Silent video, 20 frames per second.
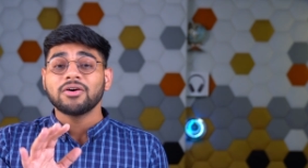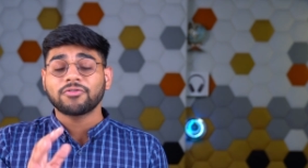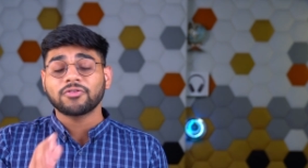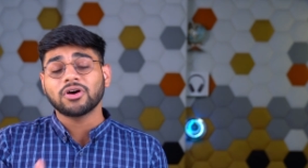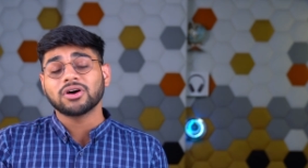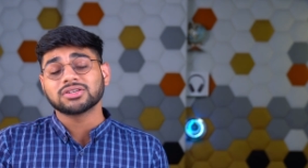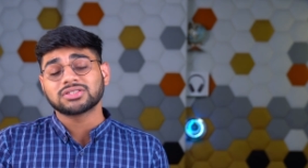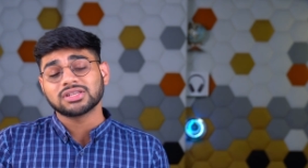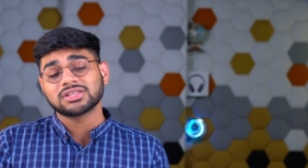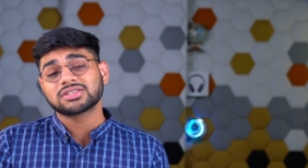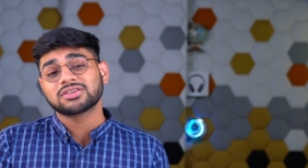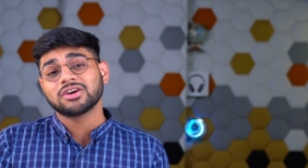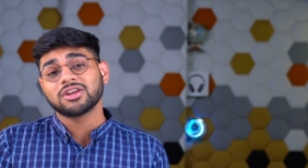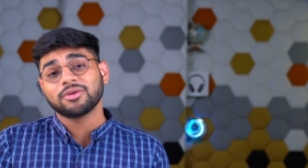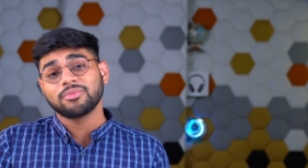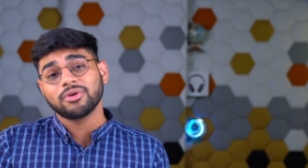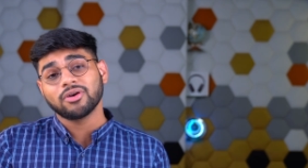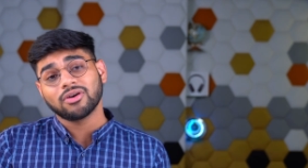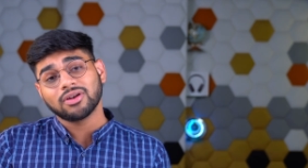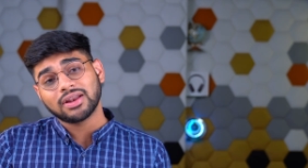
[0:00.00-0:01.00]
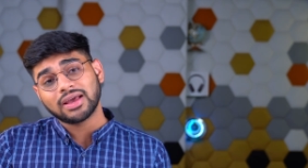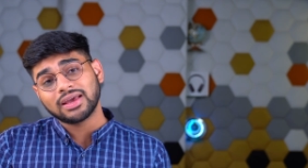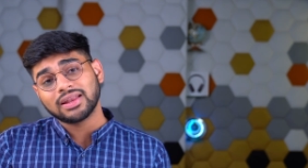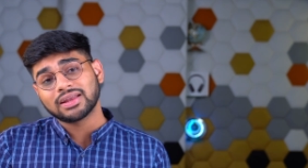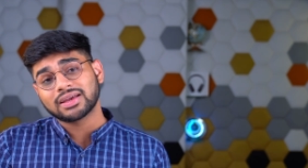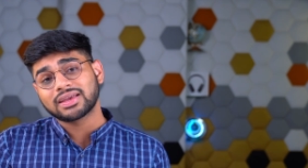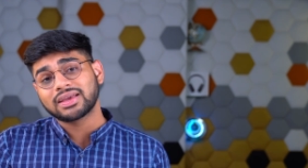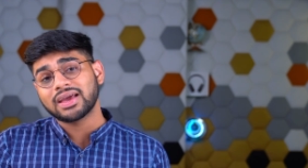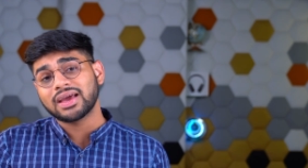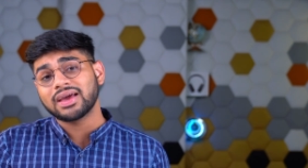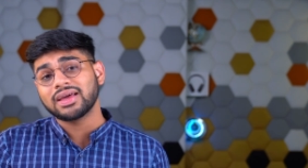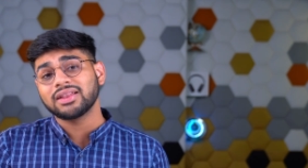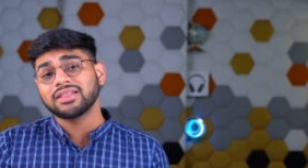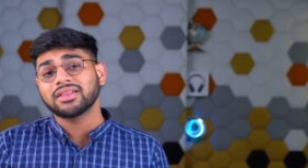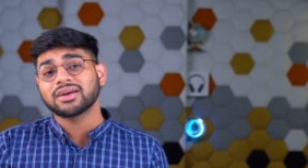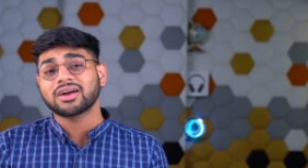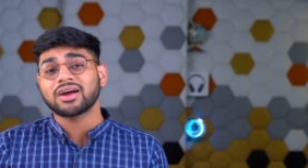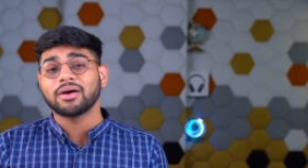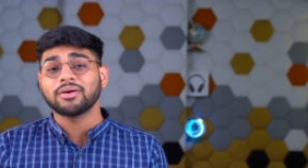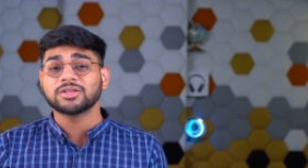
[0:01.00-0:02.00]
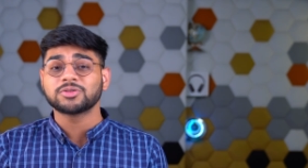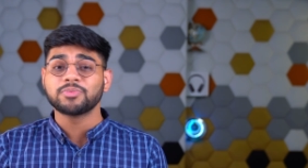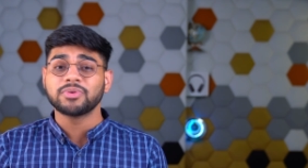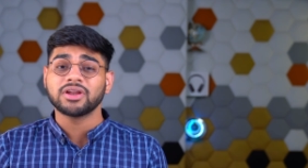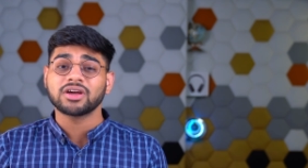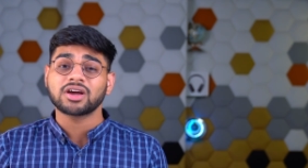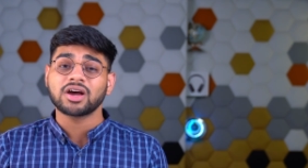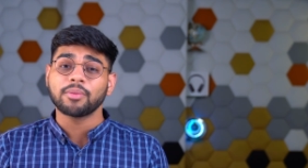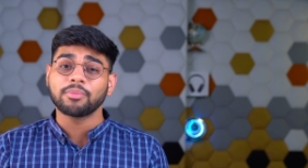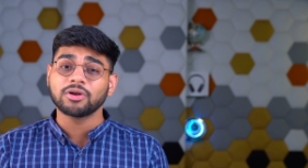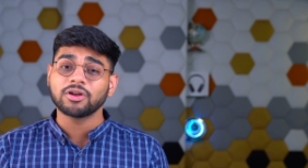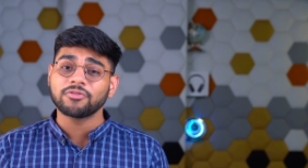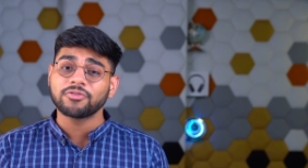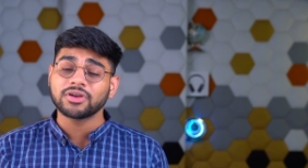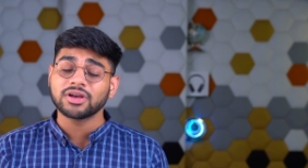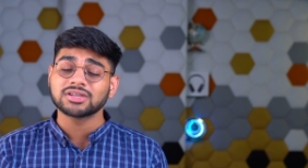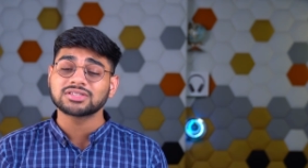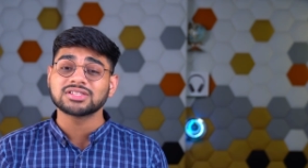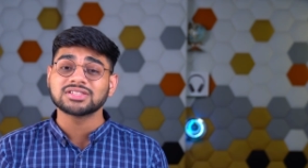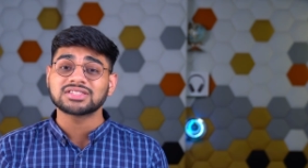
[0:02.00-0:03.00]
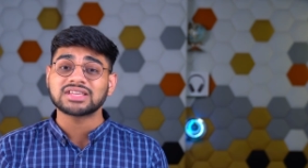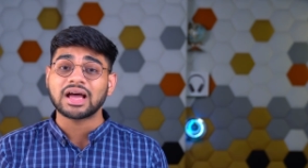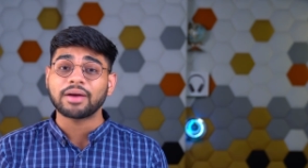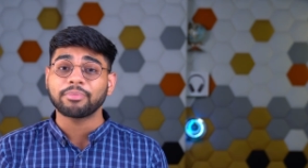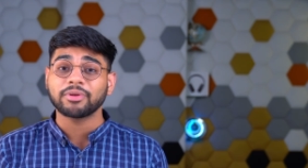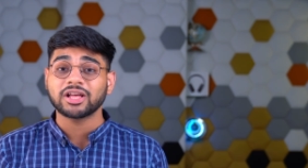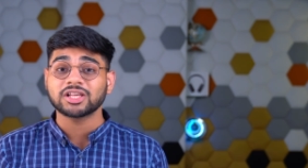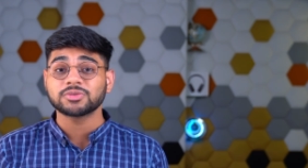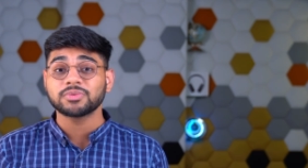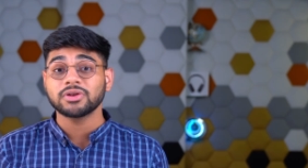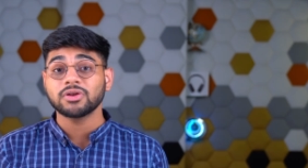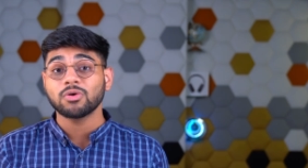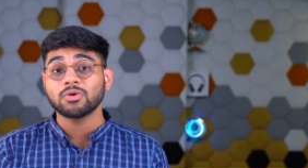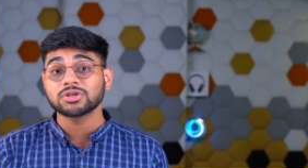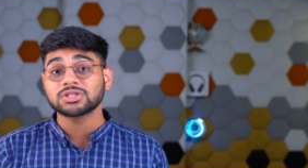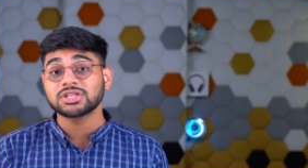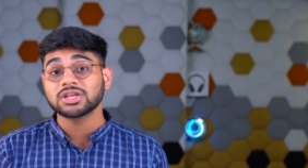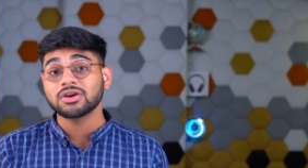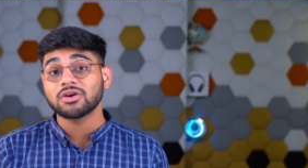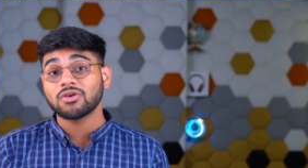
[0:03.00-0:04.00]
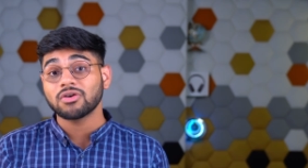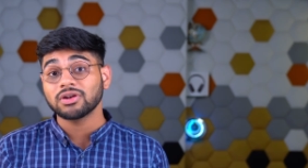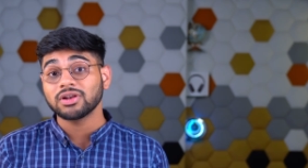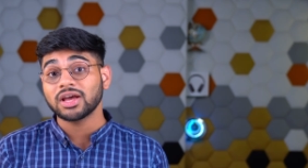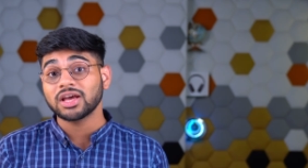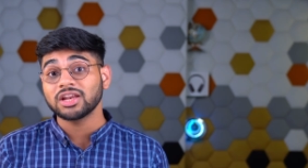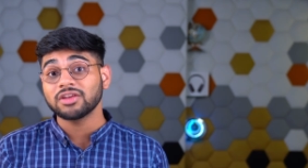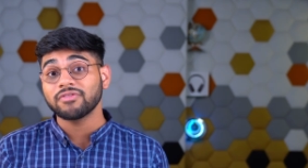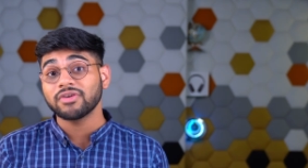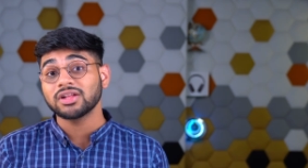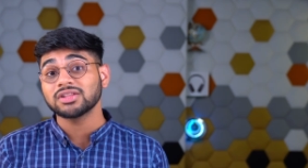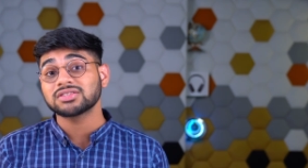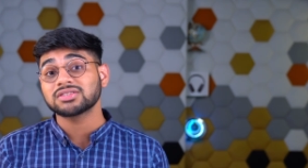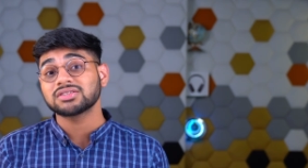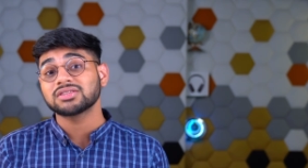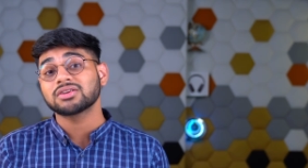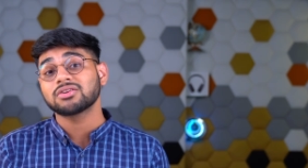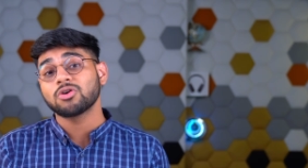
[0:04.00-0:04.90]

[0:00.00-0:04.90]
Of course, it's gonna be online again. It's been a couple of years since Apple has been hosting online events.